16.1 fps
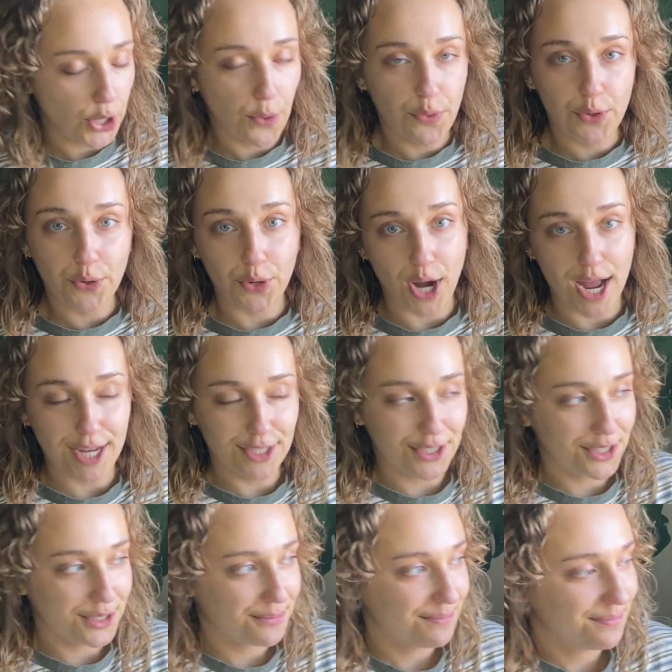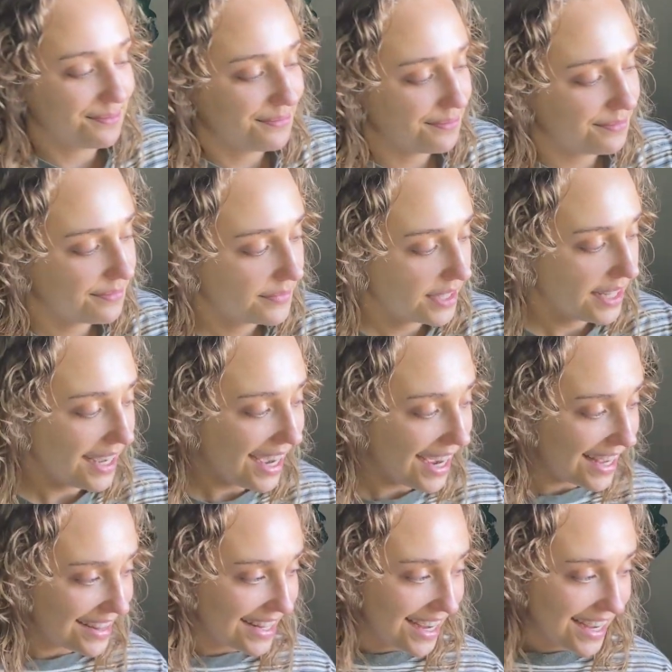go in the garage.
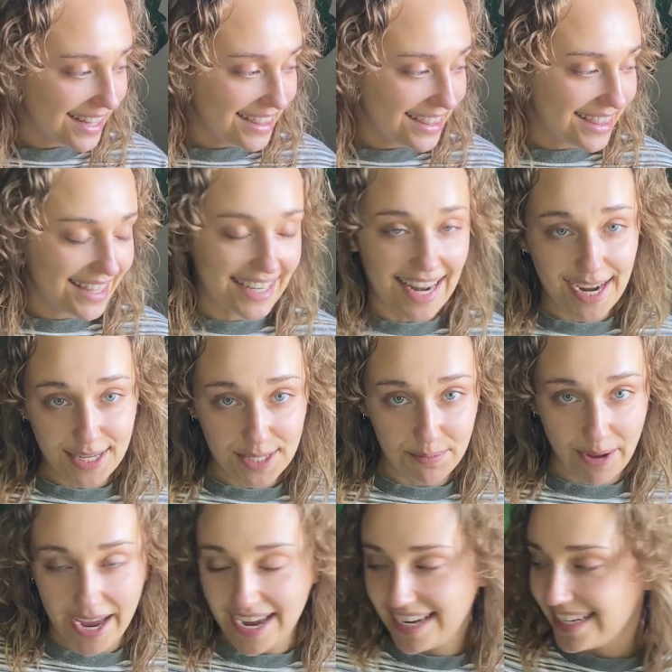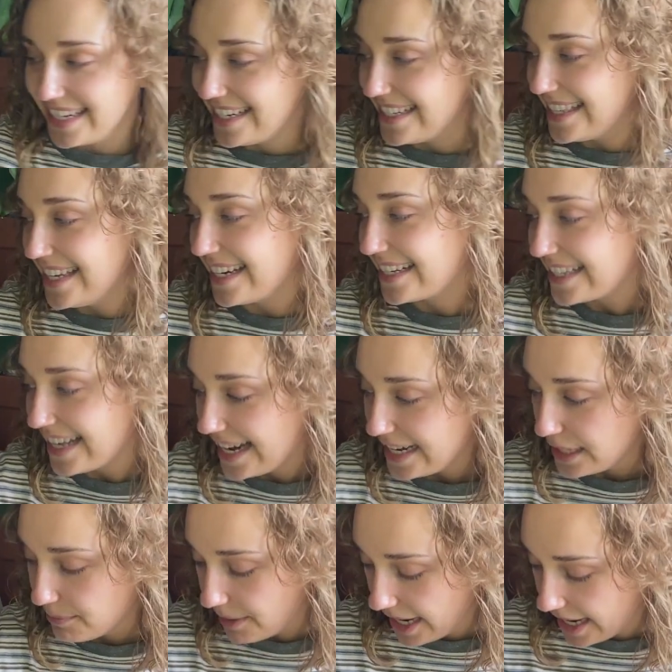And then the next bag is the
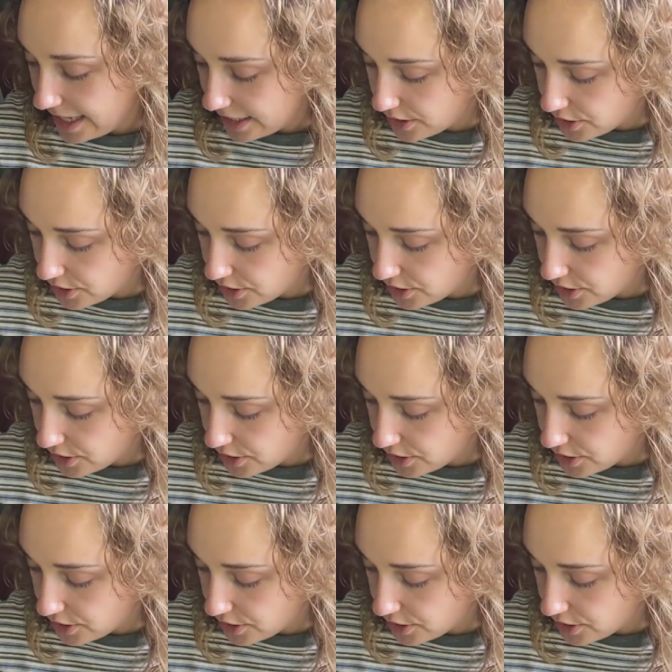exciting bag.